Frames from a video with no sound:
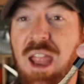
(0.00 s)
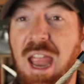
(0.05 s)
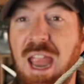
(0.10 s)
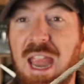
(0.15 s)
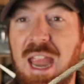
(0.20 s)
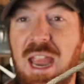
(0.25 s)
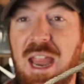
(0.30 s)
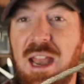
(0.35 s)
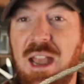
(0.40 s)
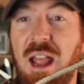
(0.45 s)

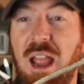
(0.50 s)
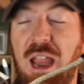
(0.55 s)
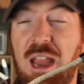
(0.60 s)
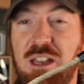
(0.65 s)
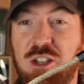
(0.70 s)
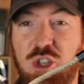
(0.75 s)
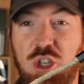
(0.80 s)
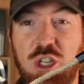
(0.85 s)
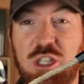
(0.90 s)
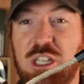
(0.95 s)
And
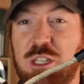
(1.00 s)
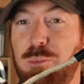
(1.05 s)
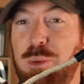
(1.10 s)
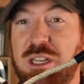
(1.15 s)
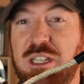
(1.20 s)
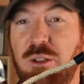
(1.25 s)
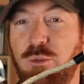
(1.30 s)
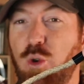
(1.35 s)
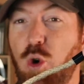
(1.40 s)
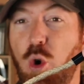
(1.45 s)
it's just this
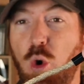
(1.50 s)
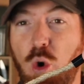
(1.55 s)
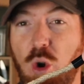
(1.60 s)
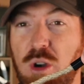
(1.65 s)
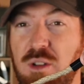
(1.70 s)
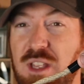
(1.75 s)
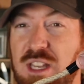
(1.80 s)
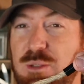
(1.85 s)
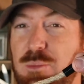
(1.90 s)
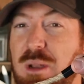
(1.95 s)
piece of
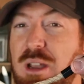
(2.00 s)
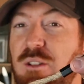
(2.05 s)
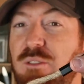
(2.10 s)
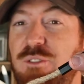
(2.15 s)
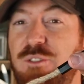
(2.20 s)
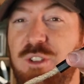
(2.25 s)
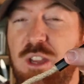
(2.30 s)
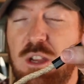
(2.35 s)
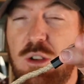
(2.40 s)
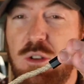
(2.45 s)
cord that's been
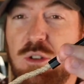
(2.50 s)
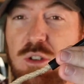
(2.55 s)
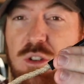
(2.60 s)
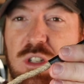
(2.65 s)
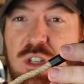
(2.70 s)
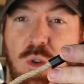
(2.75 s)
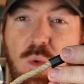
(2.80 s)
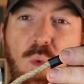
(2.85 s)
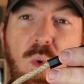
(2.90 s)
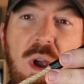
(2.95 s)

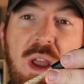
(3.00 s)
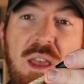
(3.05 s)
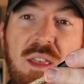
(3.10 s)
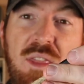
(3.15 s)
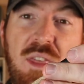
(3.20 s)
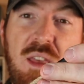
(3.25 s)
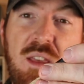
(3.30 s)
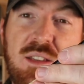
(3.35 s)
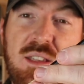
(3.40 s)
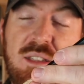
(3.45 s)
infused
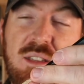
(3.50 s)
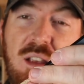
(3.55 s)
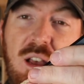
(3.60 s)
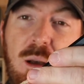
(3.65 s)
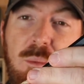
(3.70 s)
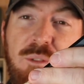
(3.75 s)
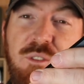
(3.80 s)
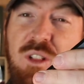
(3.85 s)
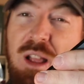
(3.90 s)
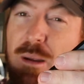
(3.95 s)
with
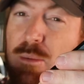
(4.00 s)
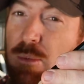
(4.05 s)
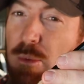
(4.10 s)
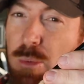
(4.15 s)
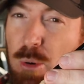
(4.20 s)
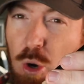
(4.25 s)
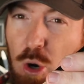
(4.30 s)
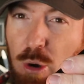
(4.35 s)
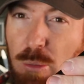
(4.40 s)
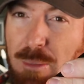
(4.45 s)
some
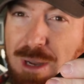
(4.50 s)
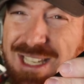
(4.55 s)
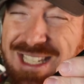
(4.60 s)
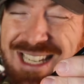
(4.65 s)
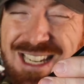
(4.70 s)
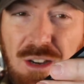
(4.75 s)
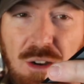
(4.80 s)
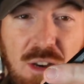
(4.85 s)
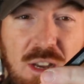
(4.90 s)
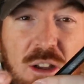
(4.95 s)
flammable
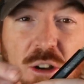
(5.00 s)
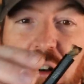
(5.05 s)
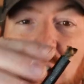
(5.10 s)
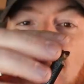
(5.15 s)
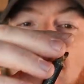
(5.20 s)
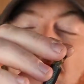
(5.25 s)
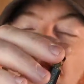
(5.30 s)
material.